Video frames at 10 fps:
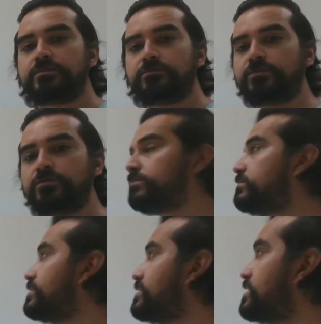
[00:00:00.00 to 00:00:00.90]
Well,
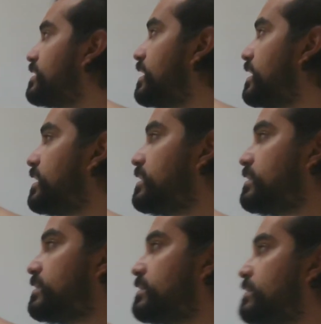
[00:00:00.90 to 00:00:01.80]

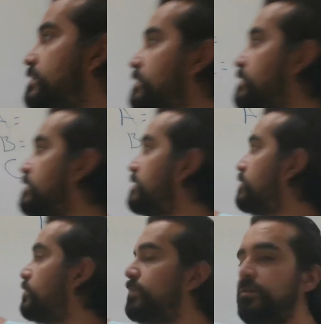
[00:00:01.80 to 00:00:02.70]
a
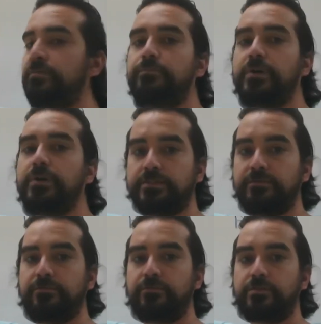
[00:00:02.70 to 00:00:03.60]
will be
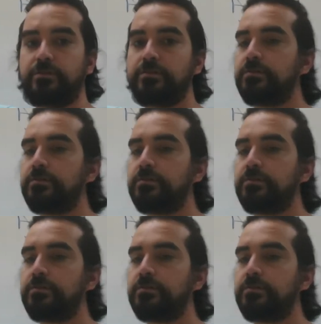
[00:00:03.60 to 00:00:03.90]
positive 4.